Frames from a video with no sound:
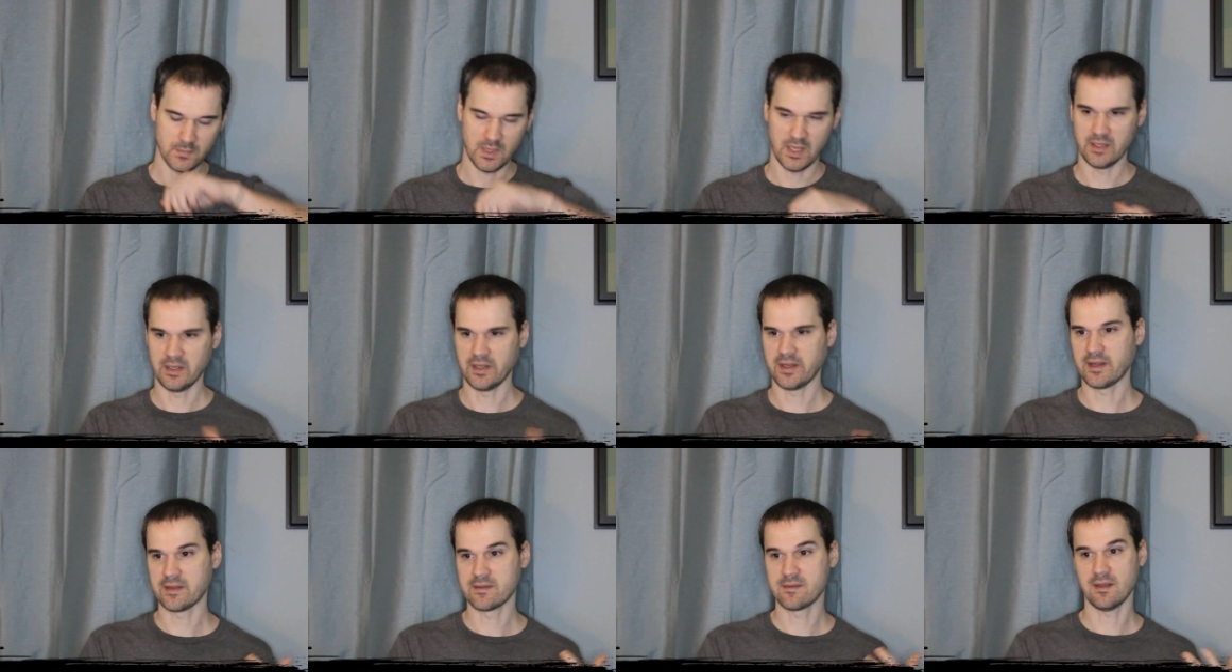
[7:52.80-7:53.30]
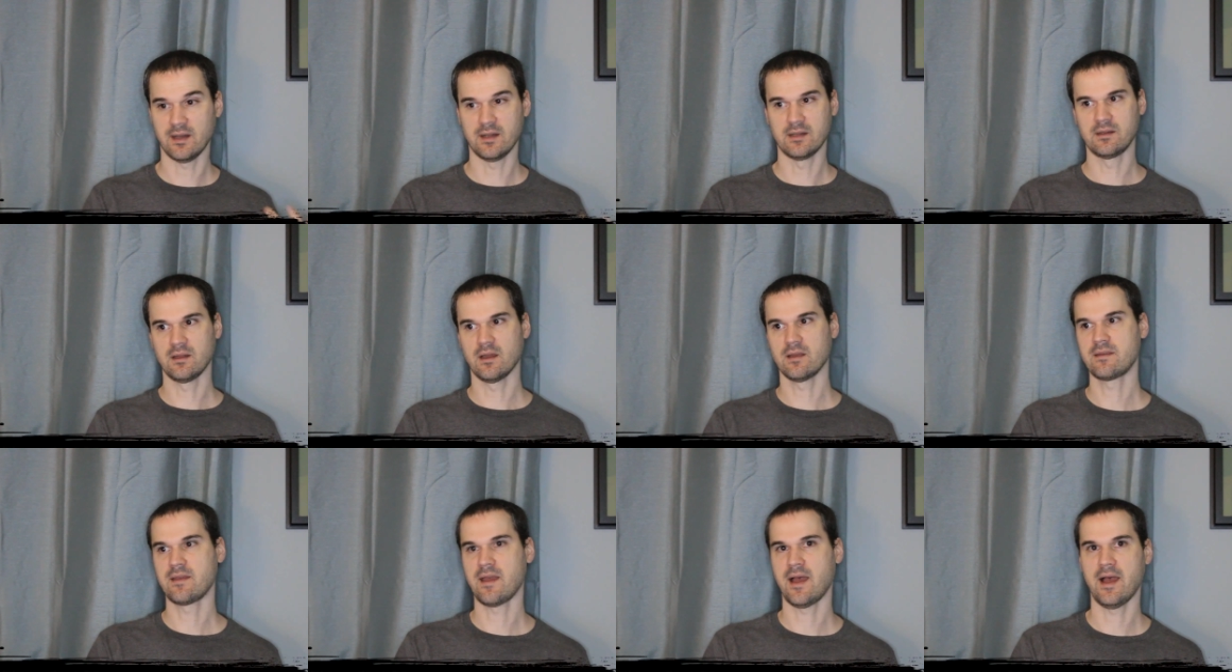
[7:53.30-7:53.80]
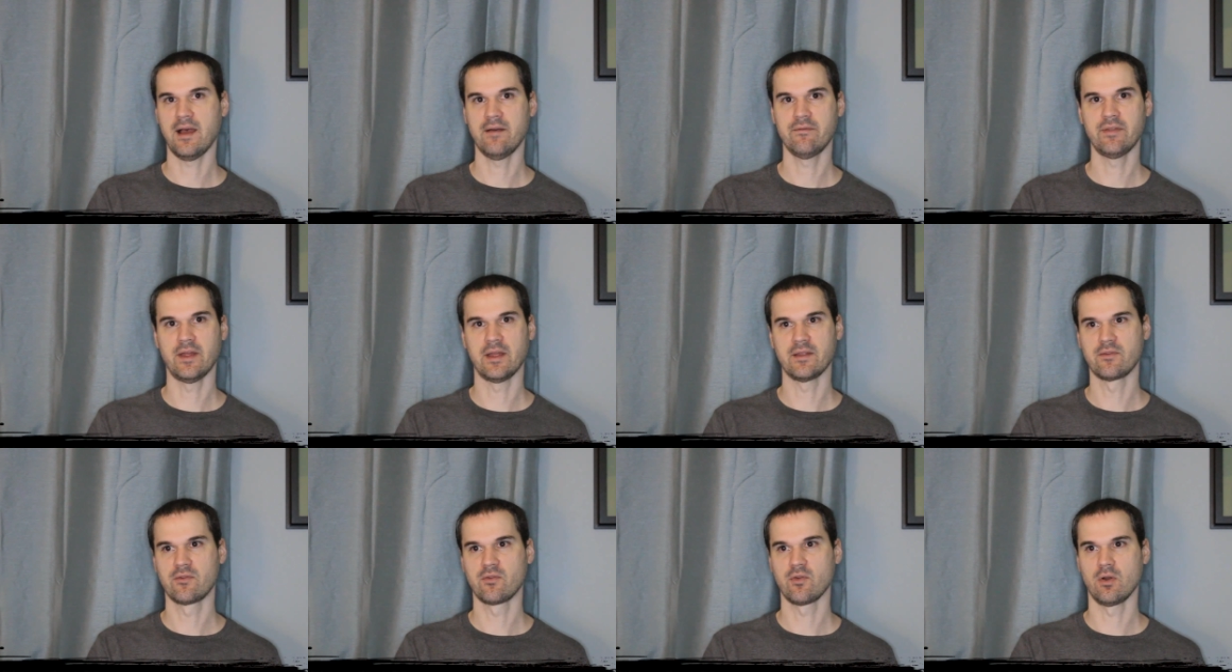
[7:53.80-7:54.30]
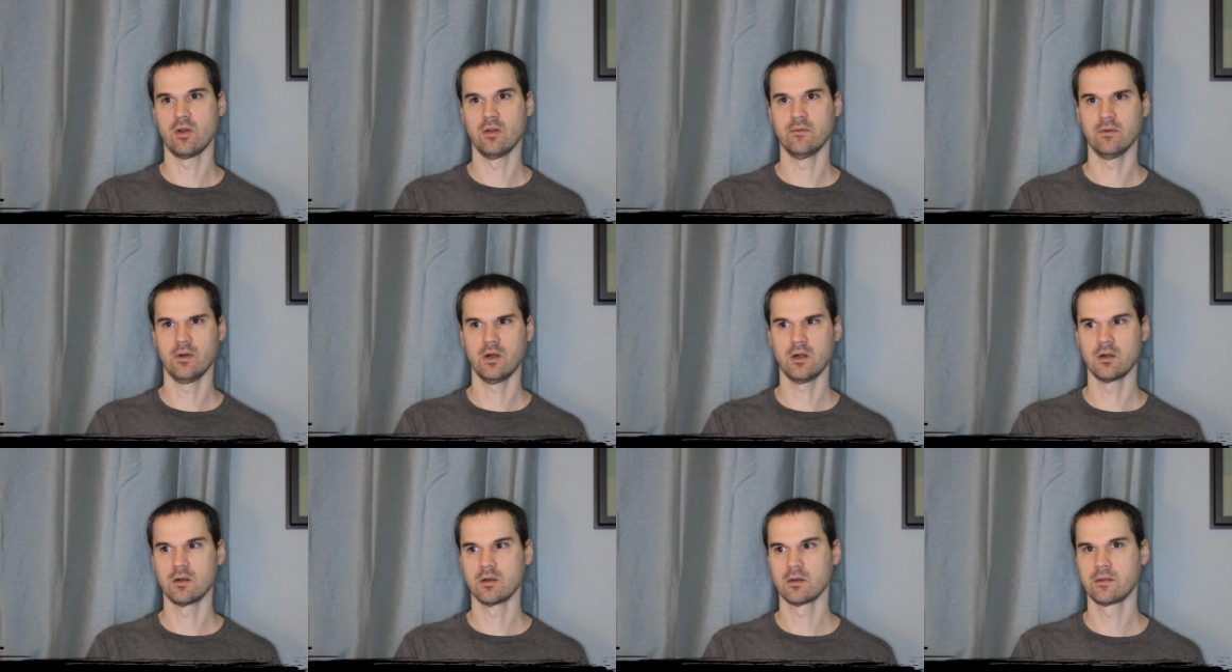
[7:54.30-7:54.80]
And like I said, it does have that sort of
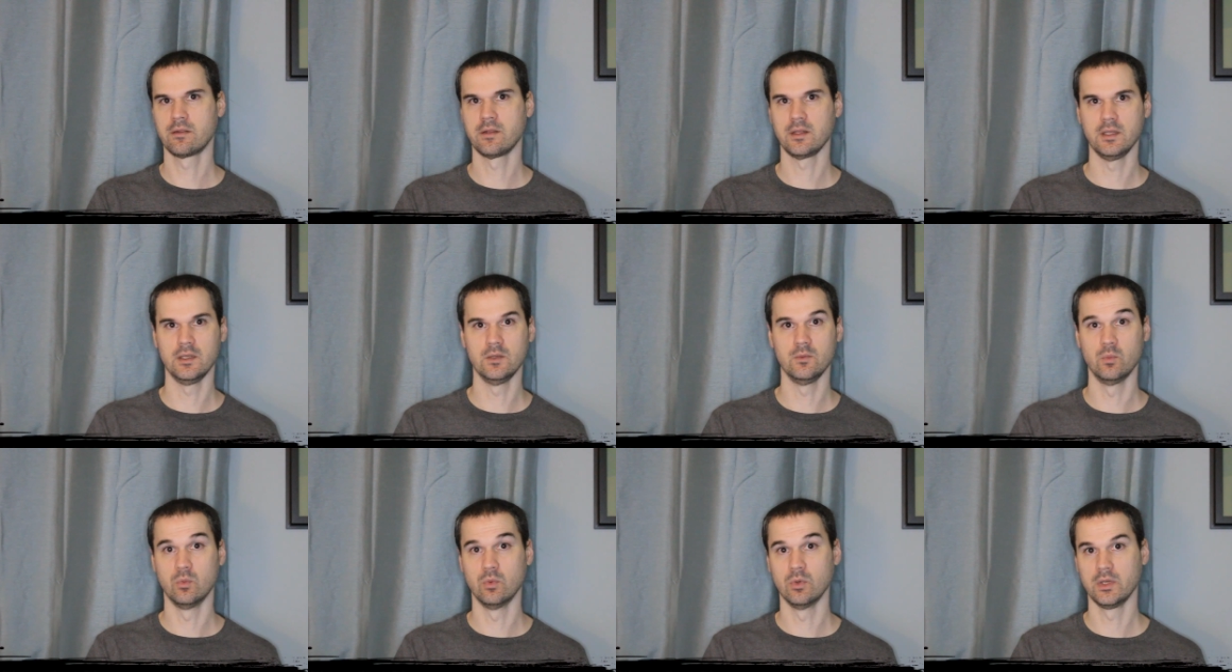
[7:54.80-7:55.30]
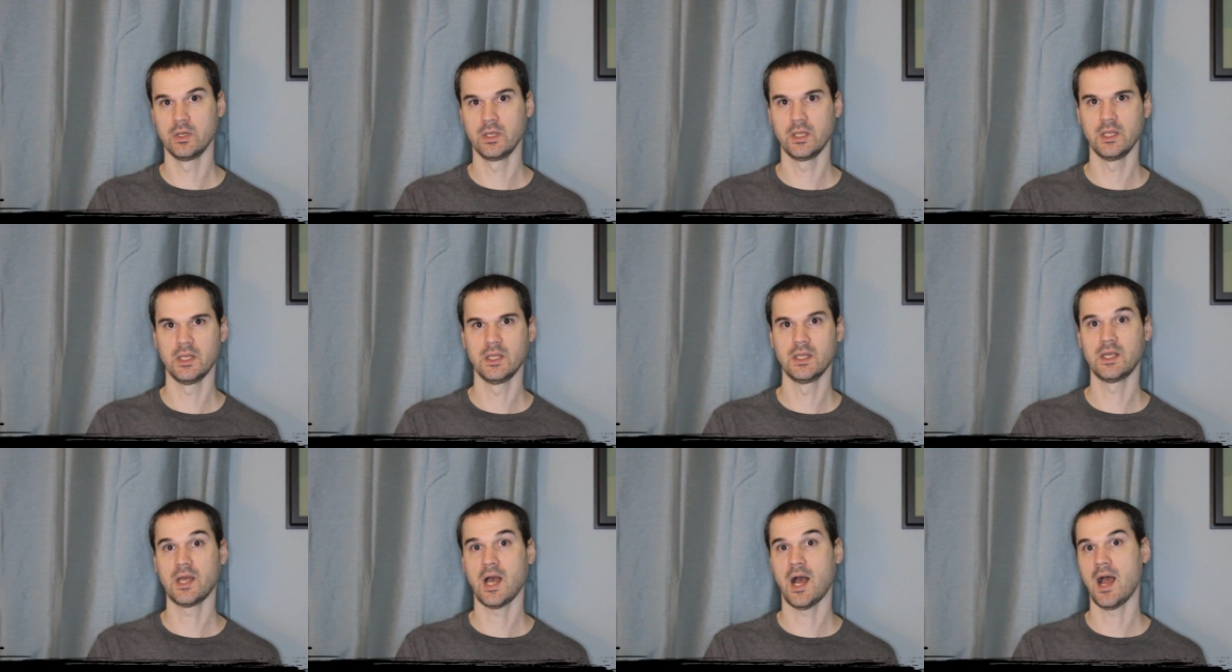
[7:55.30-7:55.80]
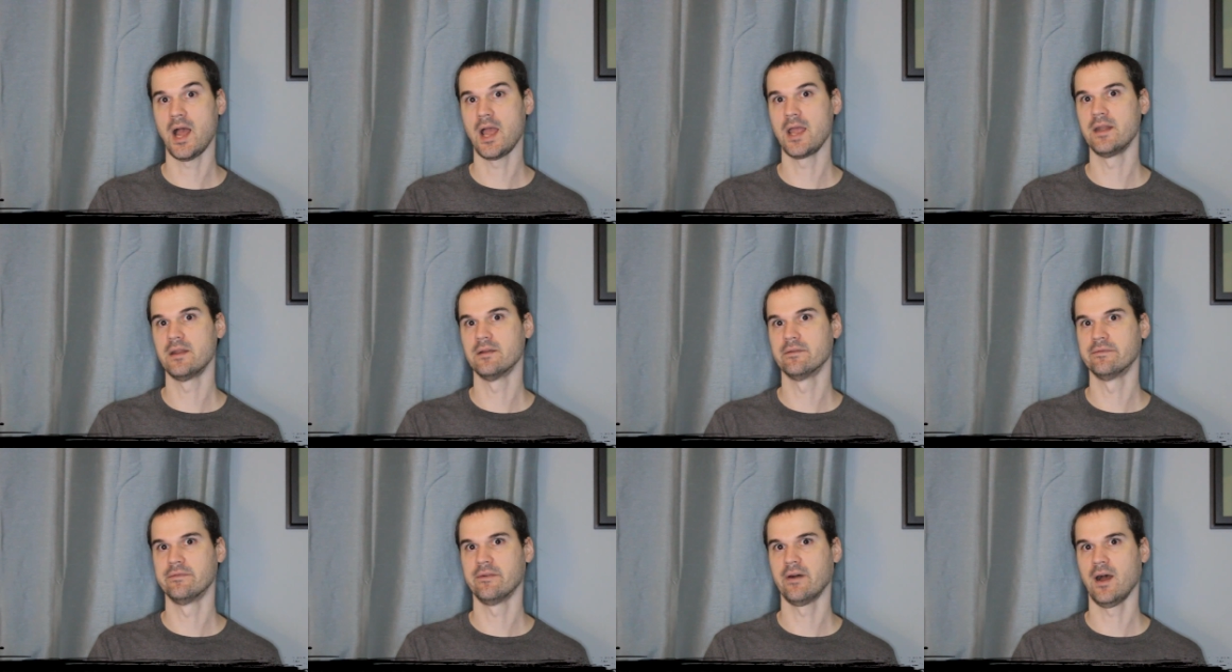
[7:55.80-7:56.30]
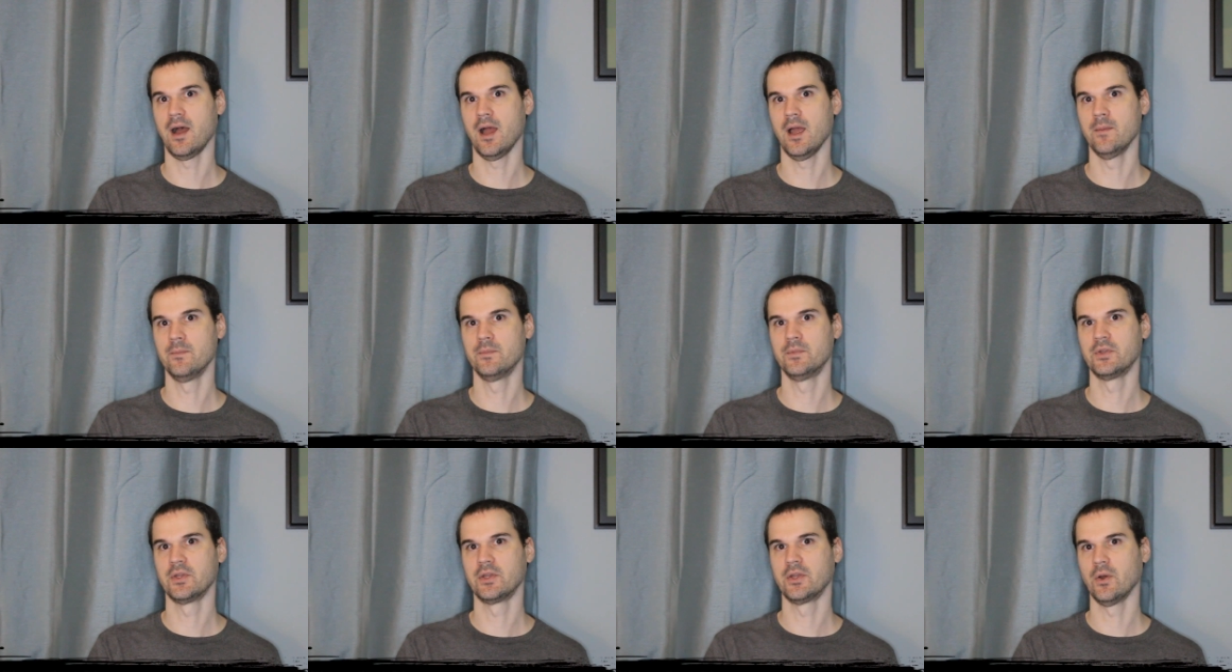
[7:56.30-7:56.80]
earthy, woody kind of
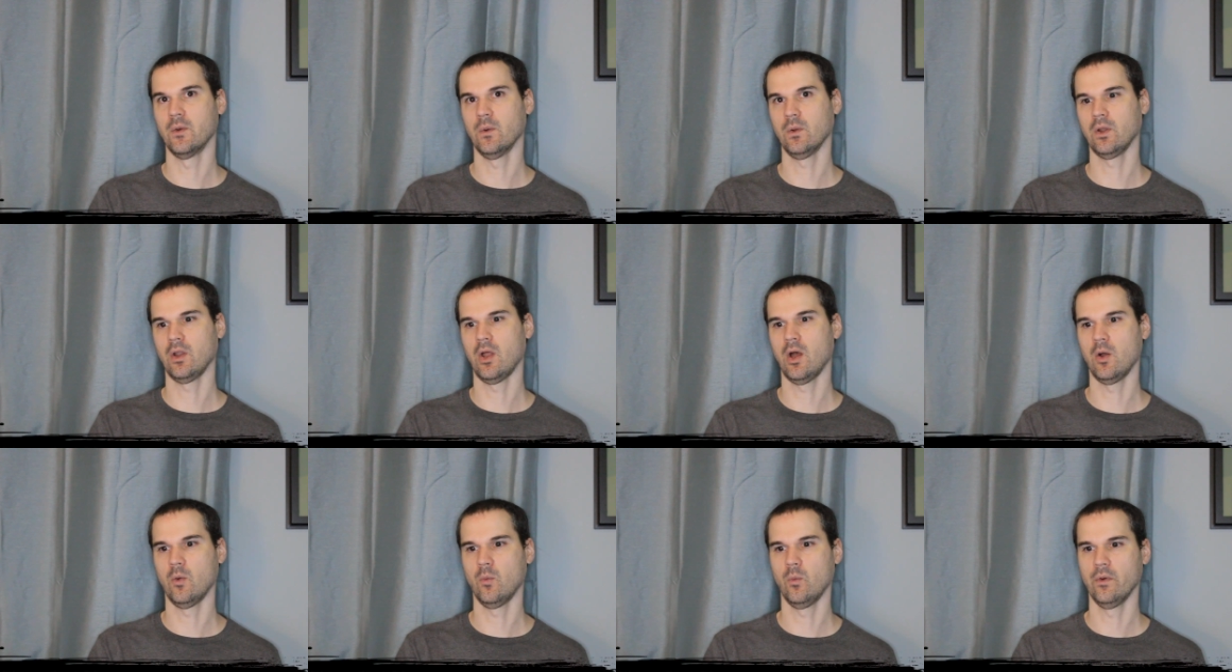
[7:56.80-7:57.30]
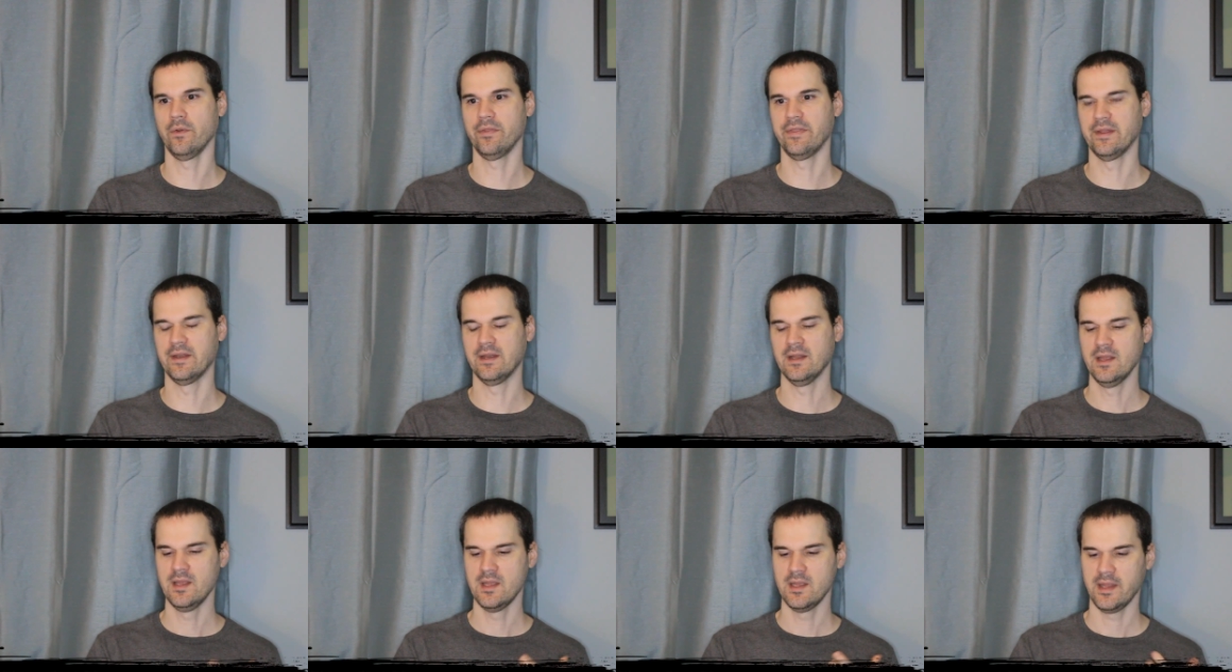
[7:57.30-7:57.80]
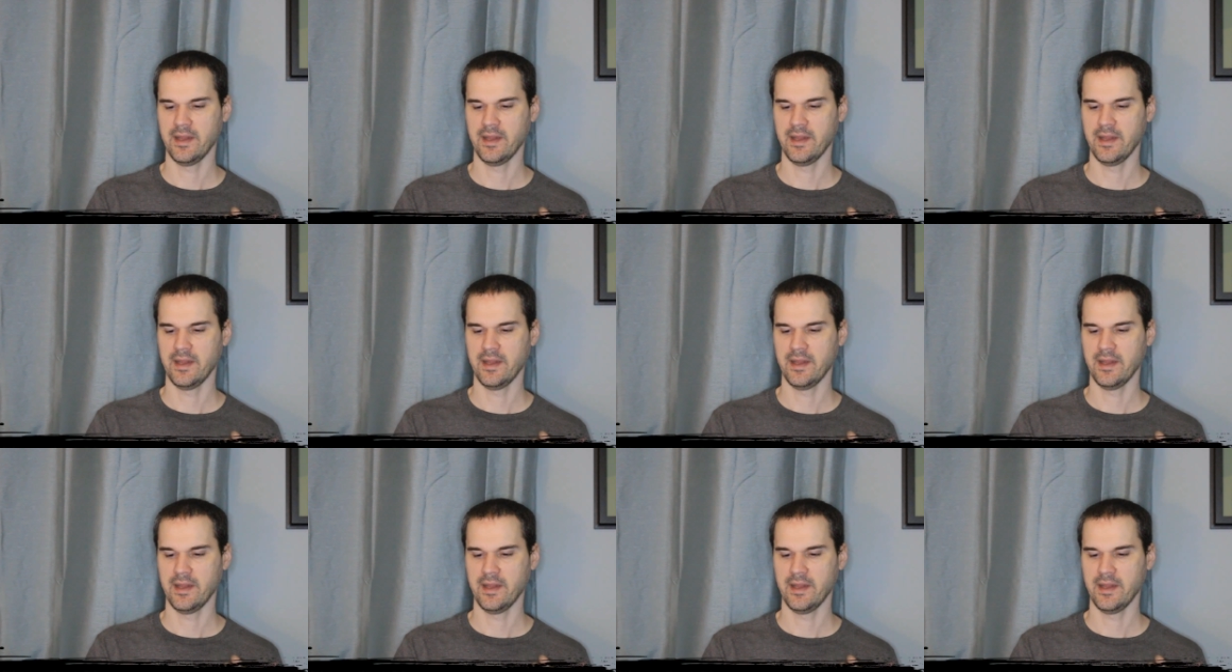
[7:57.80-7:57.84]
vibe to go along with it.